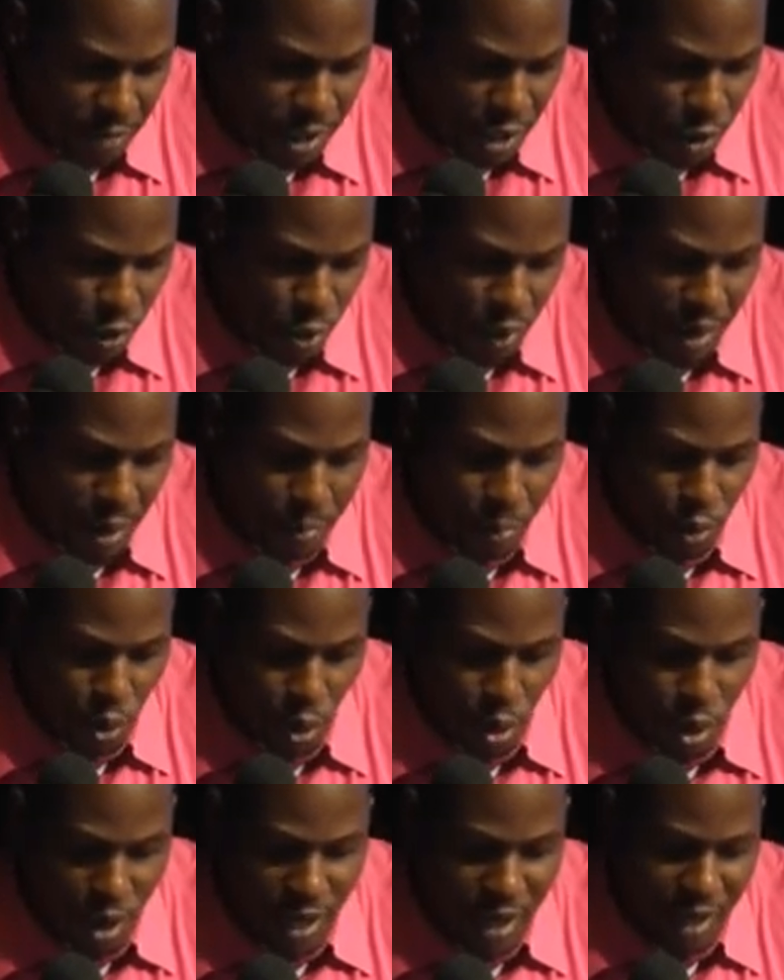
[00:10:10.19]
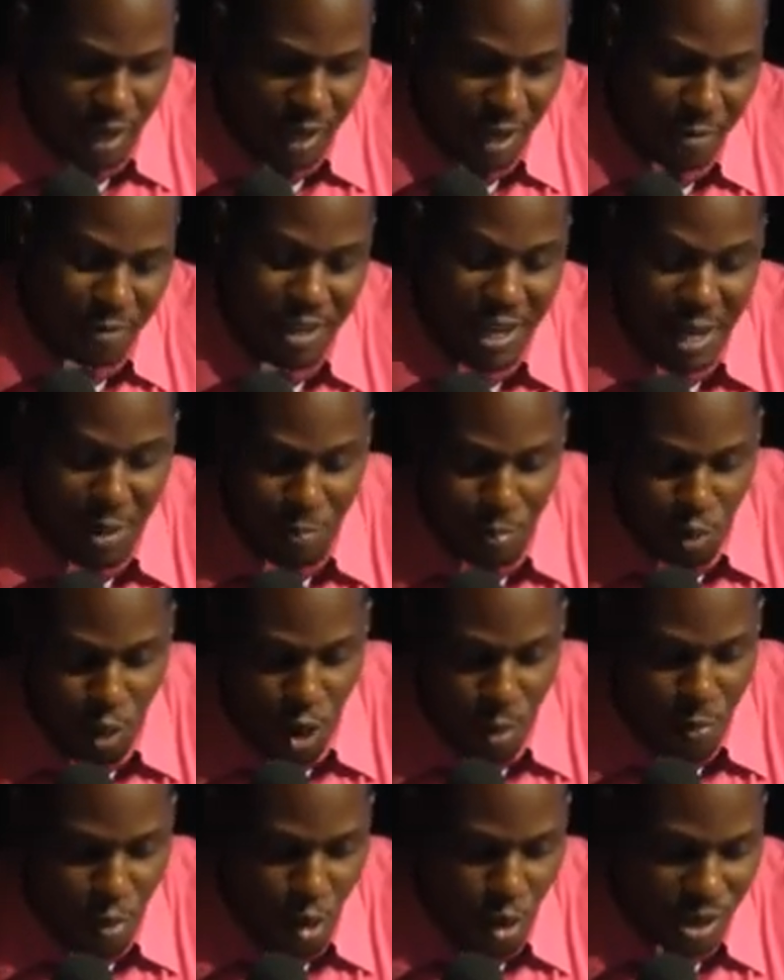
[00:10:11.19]
they employ
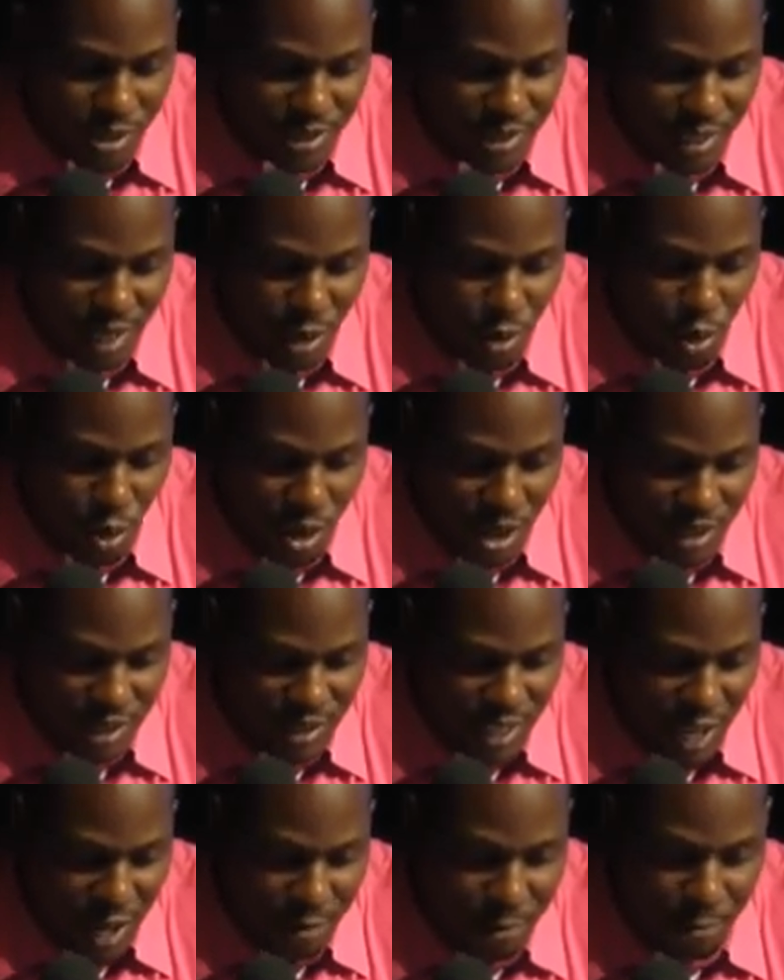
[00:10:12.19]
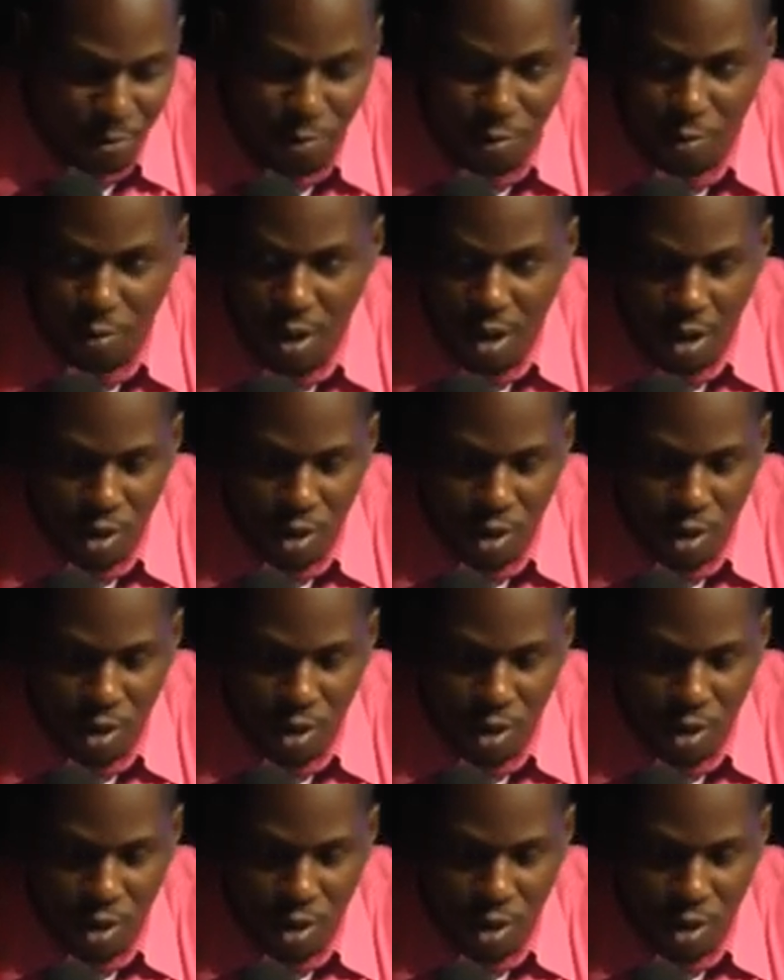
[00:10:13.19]
more local staff,